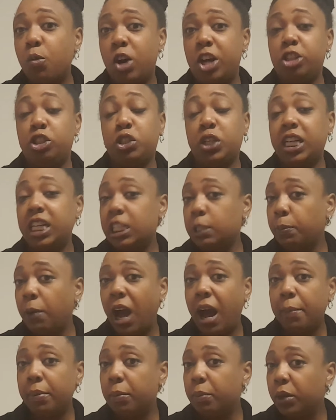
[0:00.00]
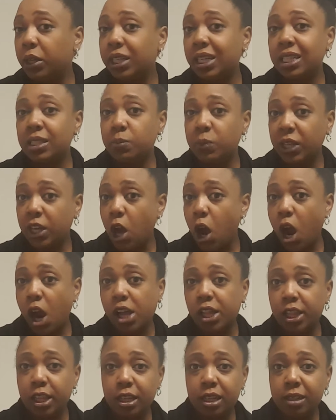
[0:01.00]
what Drita's problem was with
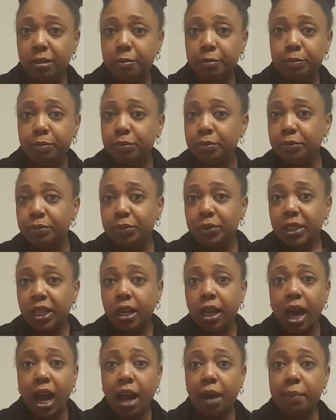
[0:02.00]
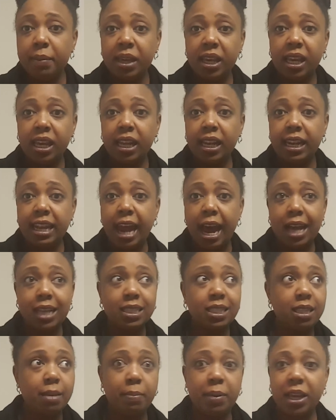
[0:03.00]
Carla. I mean,
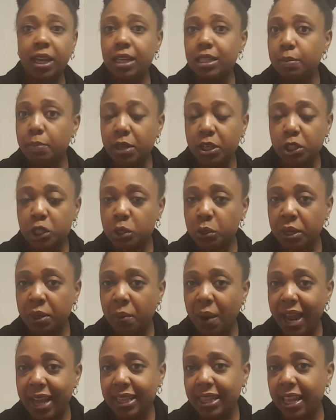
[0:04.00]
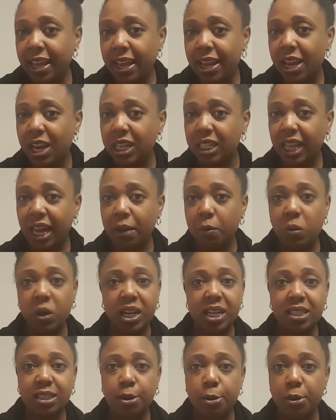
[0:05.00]
that's the biggest mystery right there. Like, what
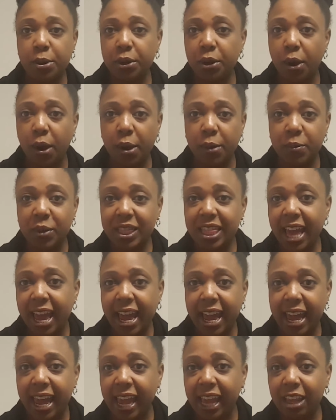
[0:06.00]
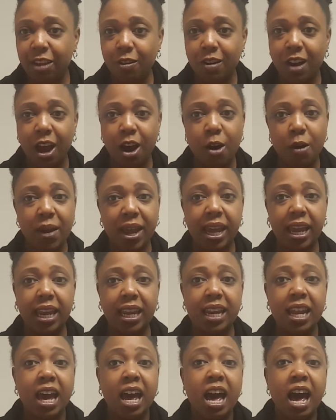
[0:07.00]
is going on with that? You know,
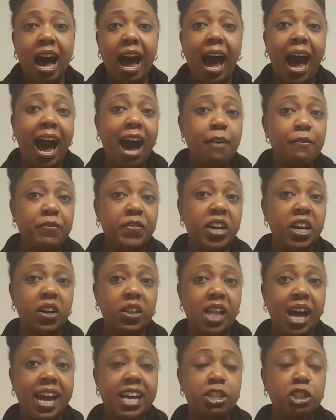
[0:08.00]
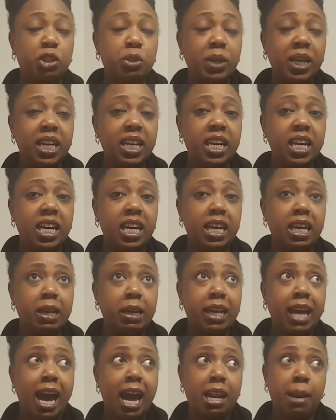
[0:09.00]
and I feel like
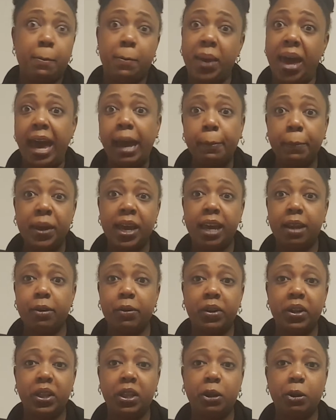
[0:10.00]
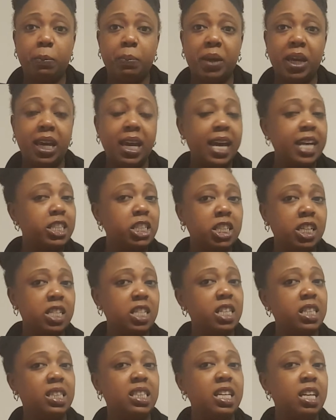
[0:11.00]
Drita kind of backpedaled a little bit and she
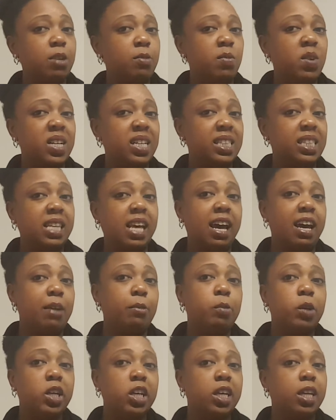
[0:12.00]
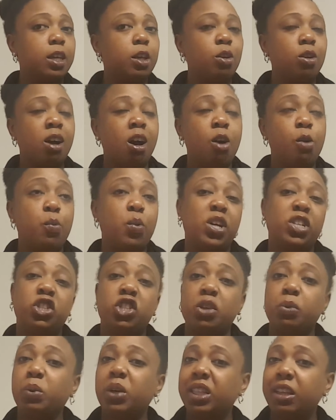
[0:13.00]
just didn't want to say what
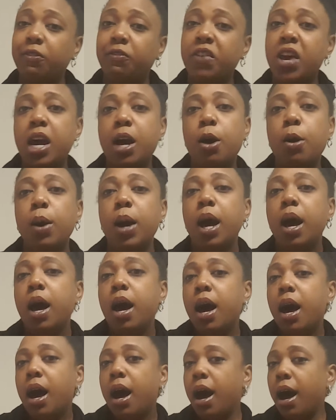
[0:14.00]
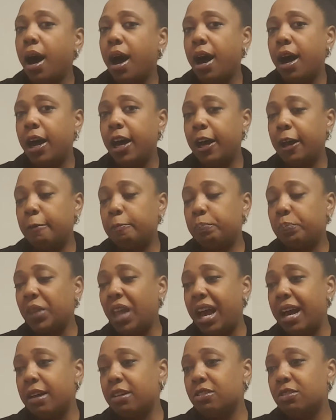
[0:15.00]
she really felt.
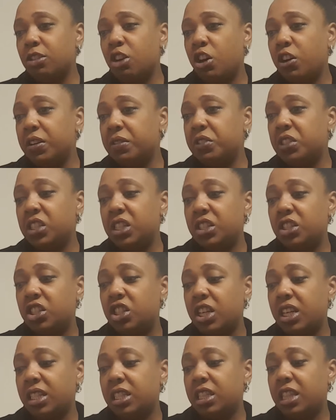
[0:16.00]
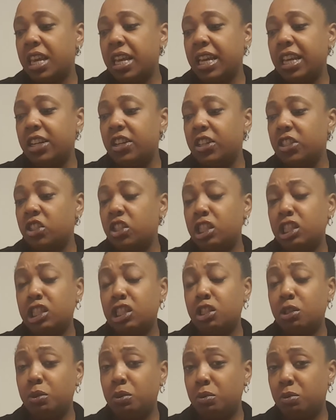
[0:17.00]
I don't know if she's just thinking that
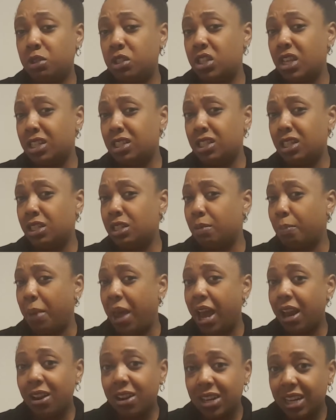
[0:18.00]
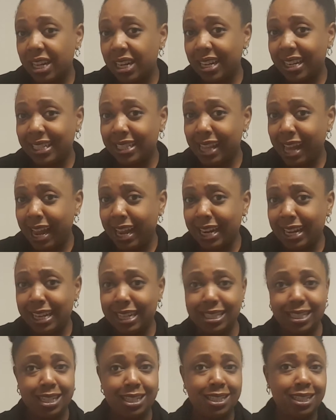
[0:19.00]
she's better than these
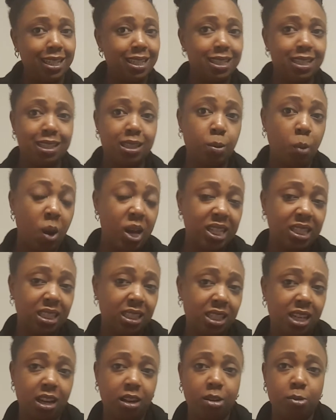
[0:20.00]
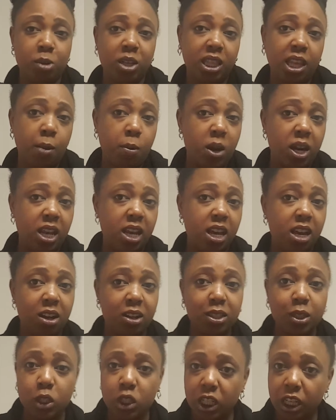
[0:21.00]
ladies and she just wants to tell them what they want to
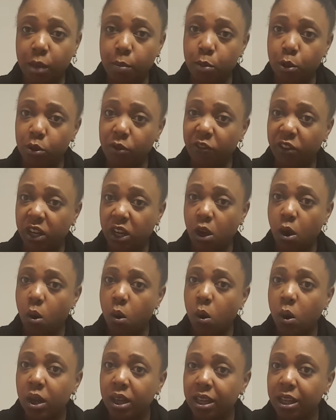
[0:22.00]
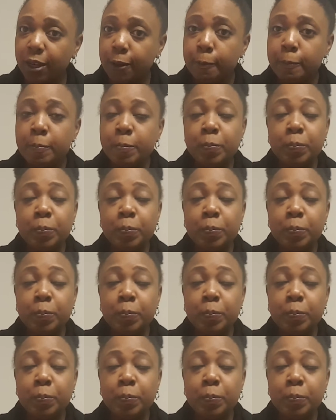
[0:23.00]
hear so she can move the fuck on.